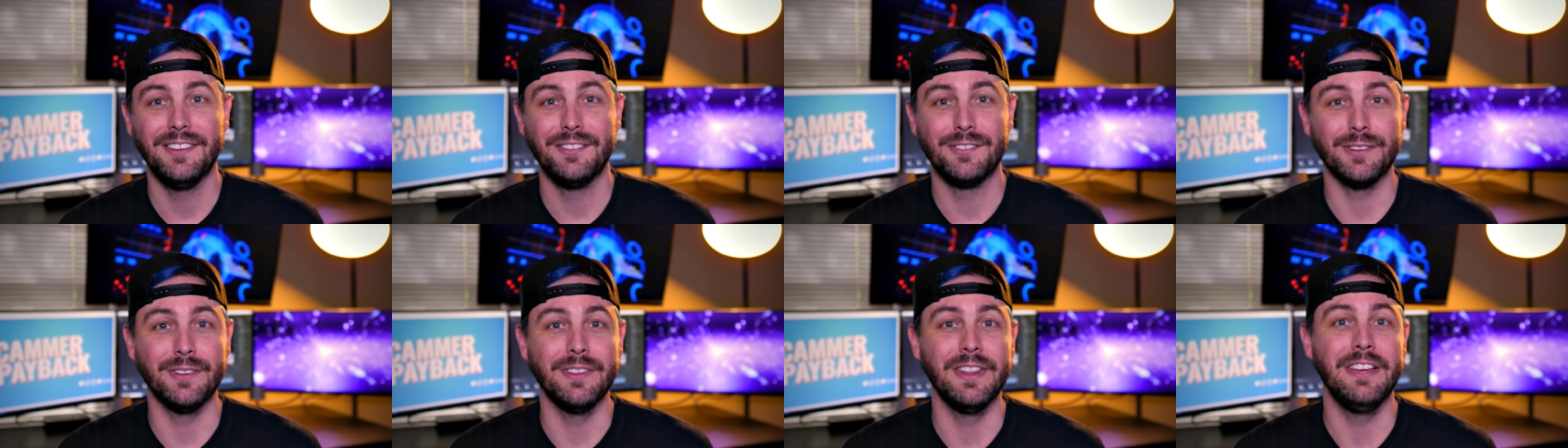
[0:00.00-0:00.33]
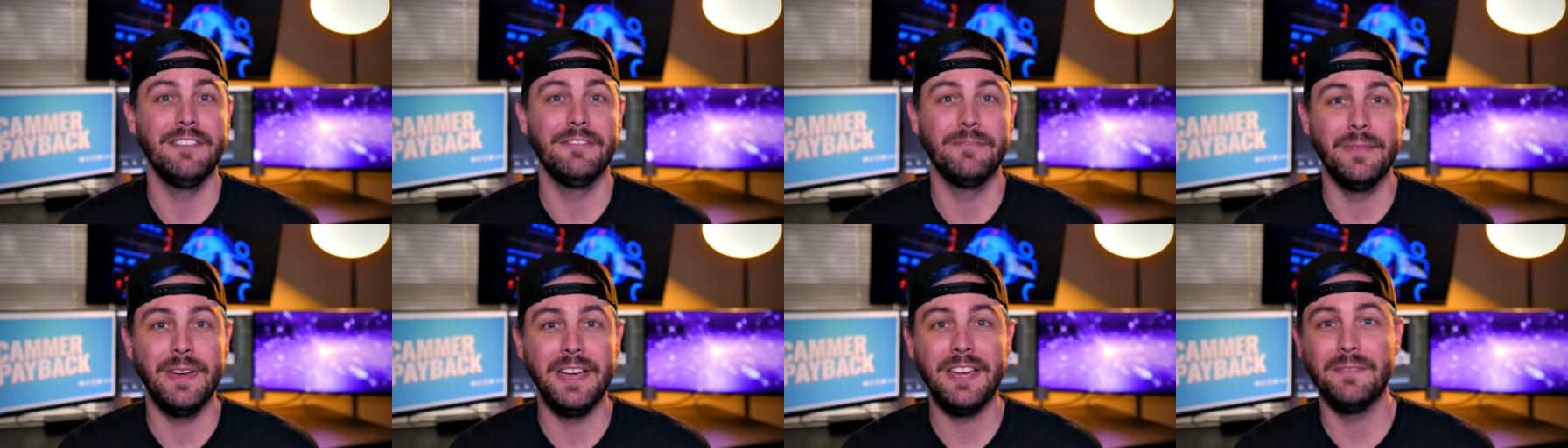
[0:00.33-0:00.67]
So
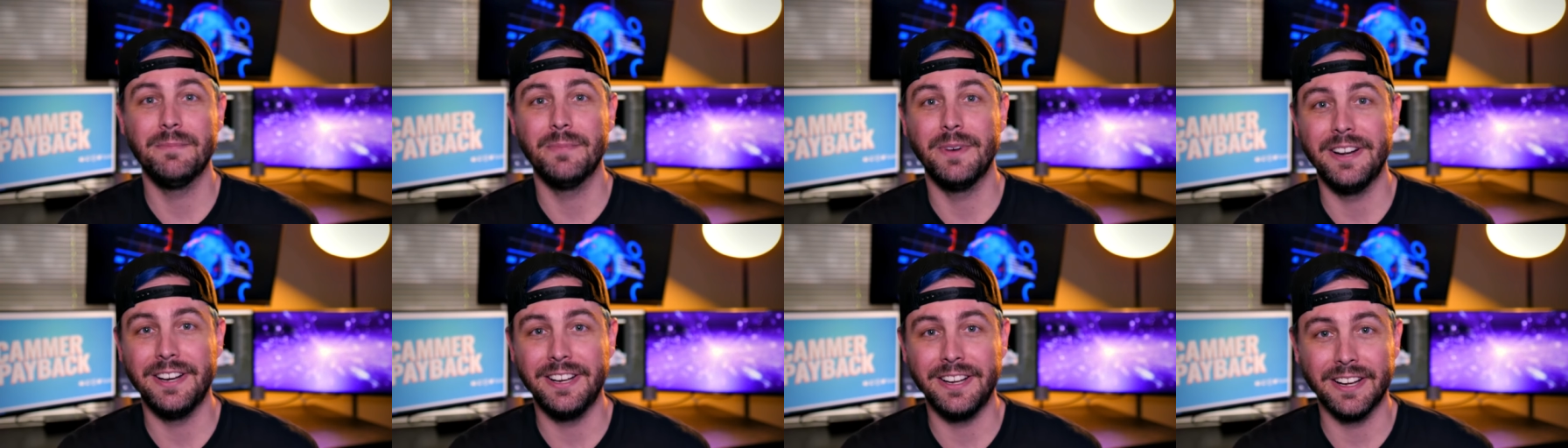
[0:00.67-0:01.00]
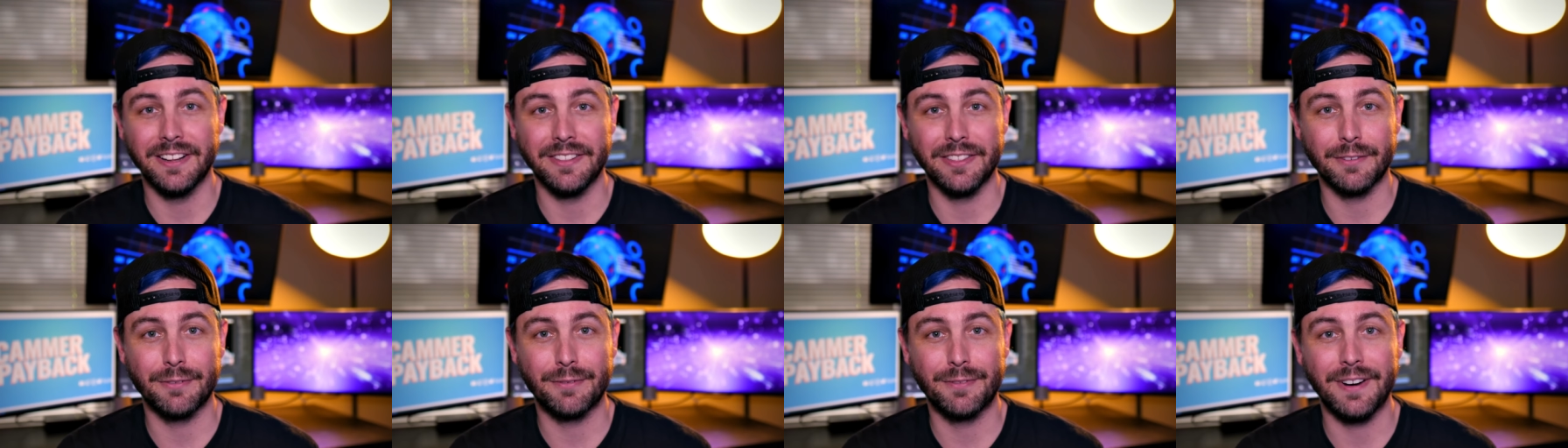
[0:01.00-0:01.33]
they've made money
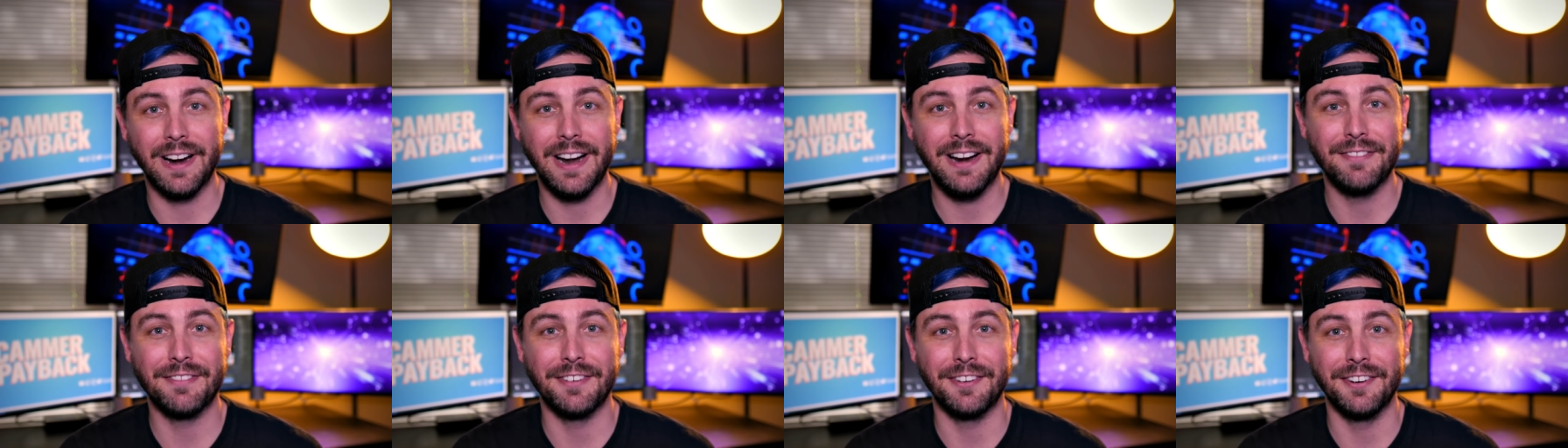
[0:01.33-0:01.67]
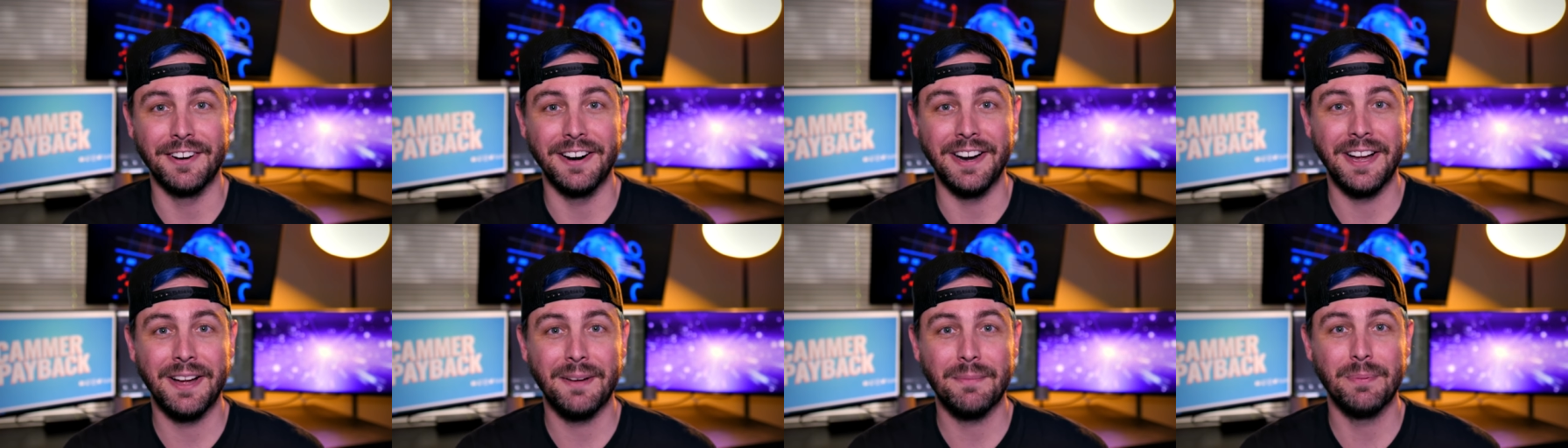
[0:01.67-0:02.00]
on the
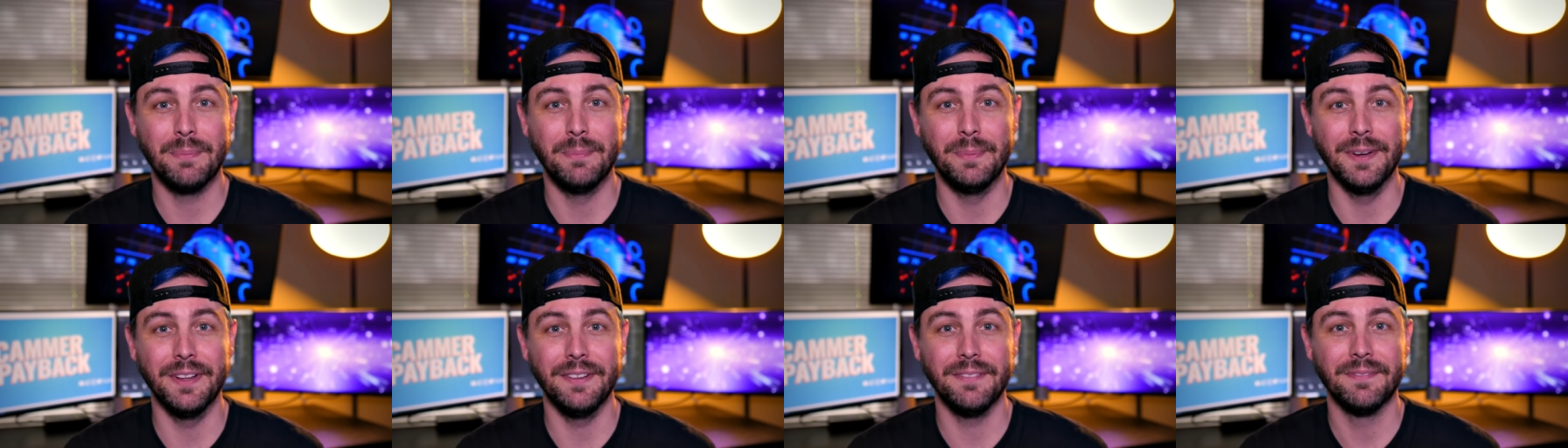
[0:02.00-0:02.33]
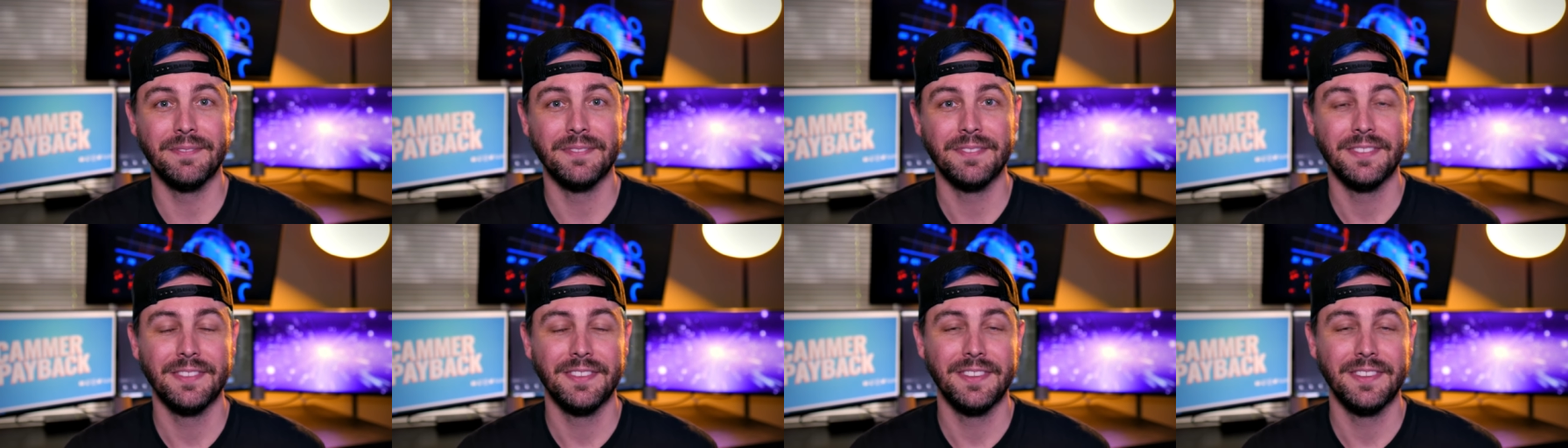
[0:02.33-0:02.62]
Fiverr app, but